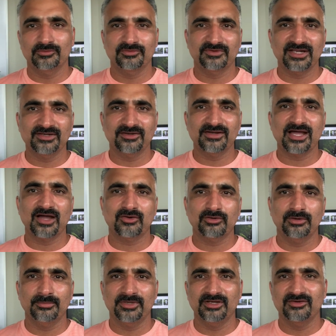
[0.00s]
send the
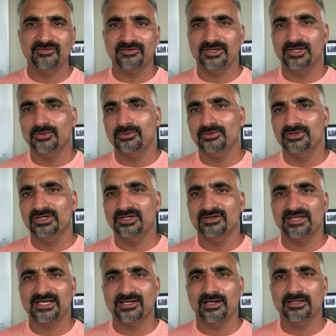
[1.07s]
documents, redo
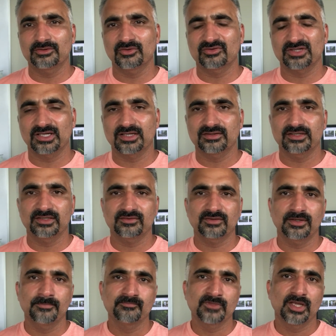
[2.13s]
it, and all those kind of things.
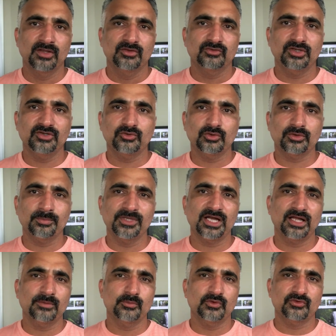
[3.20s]
So it took me
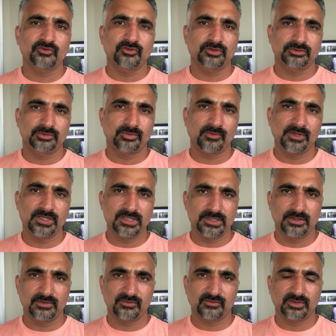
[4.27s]
almost 3
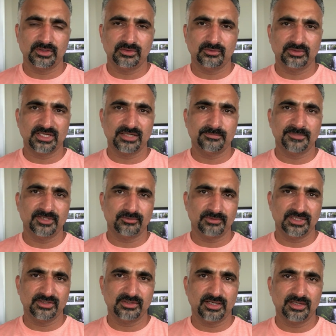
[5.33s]
years to get my
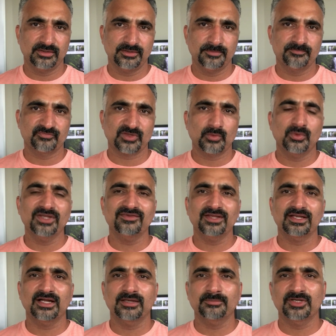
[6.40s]
green card. Once
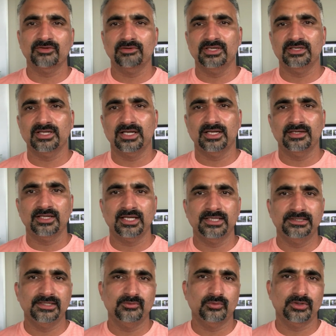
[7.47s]
I got my green card, I
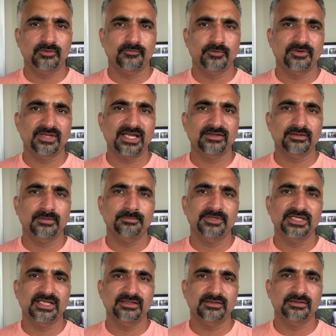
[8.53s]
did work for that
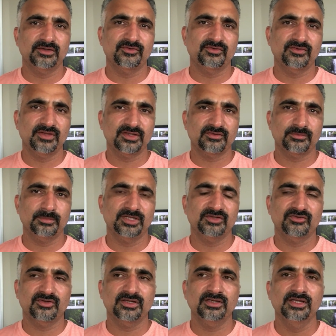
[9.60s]
company another 6
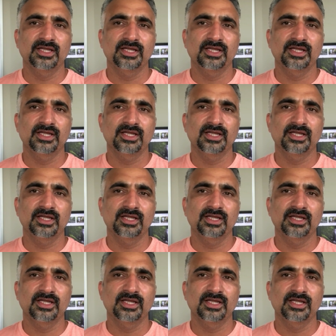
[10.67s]
months.